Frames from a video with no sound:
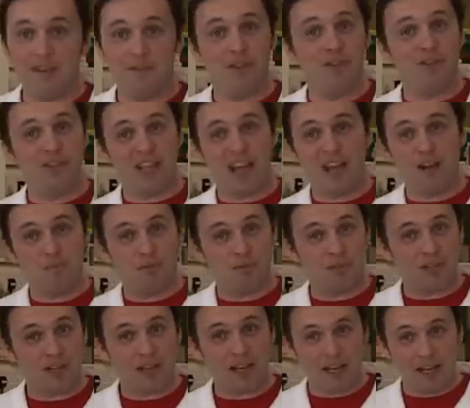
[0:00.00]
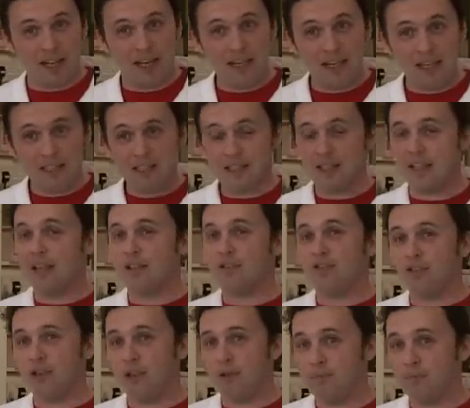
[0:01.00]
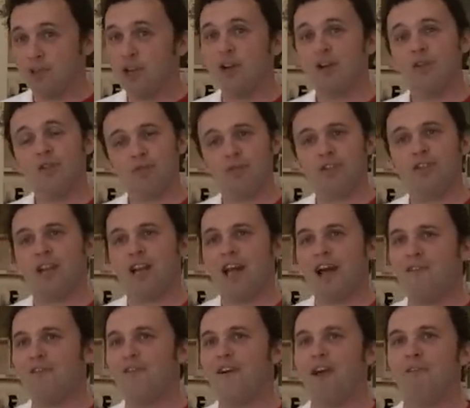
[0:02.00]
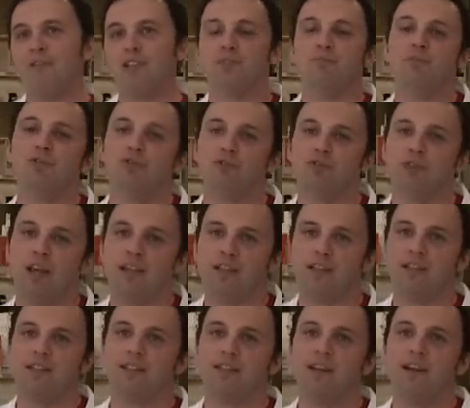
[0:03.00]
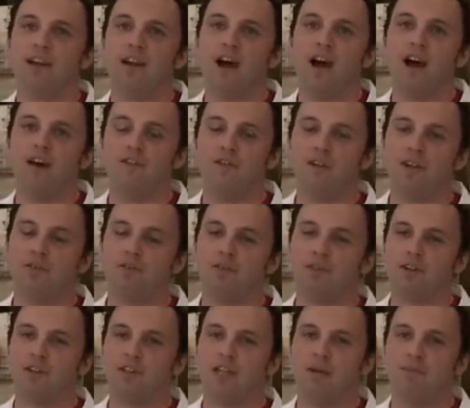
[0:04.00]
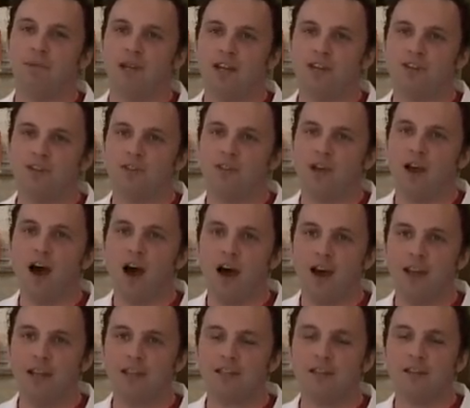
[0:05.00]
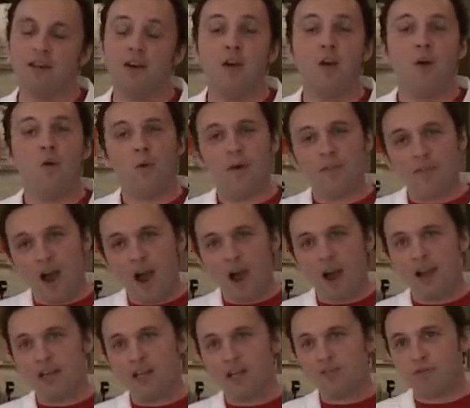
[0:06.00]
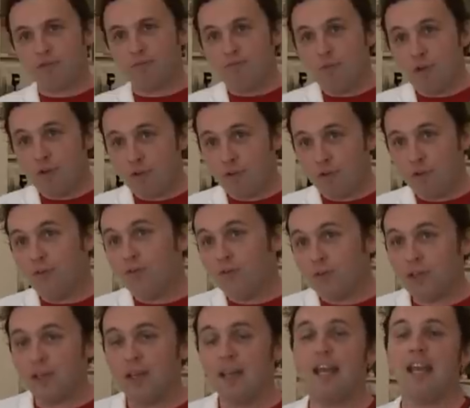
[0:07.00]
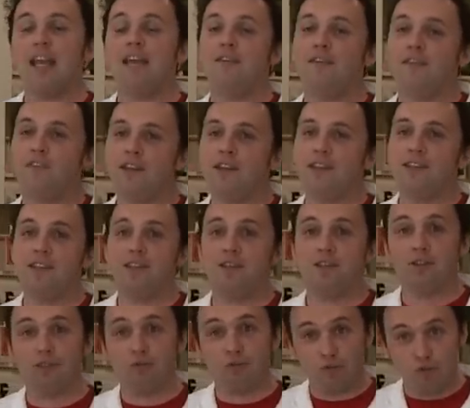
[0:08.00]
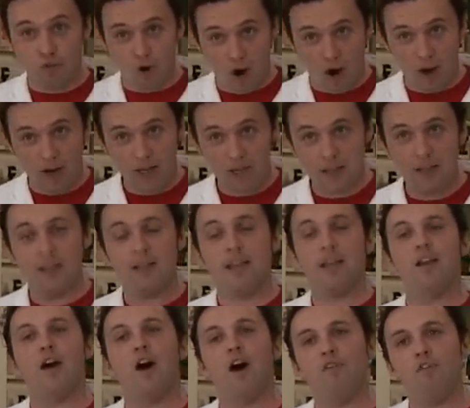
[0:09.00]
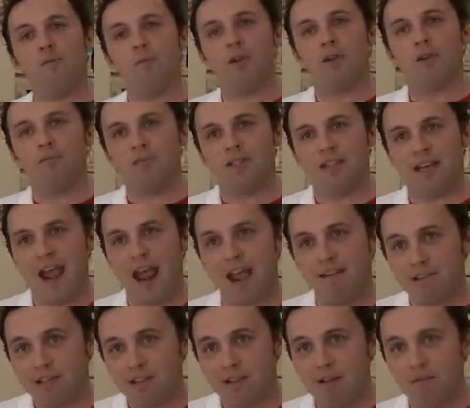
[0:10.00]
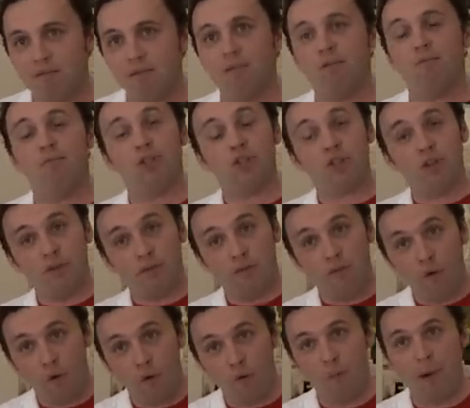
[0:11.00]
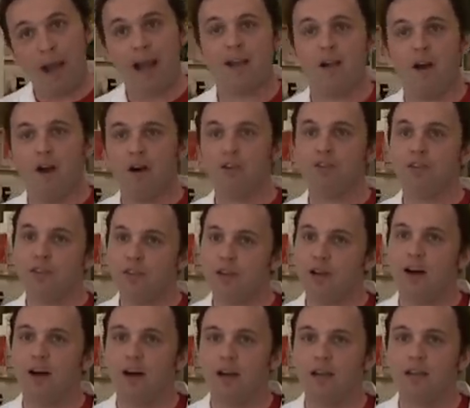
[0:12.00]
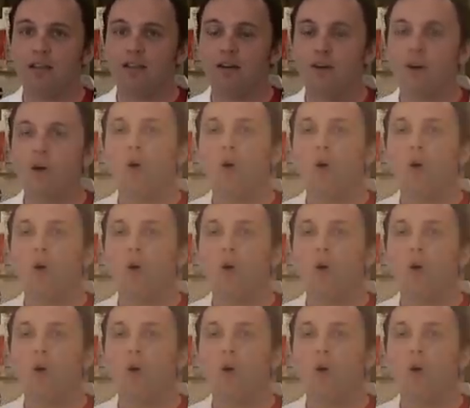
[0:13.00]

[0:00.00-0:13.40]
Even though the animals are cleaned and they're trimmed, you'll still have very small traces of fecal contamination on the hide. When the hide is removed, if feces is dry, then it often becomes an aerosol which can fall back onto the hide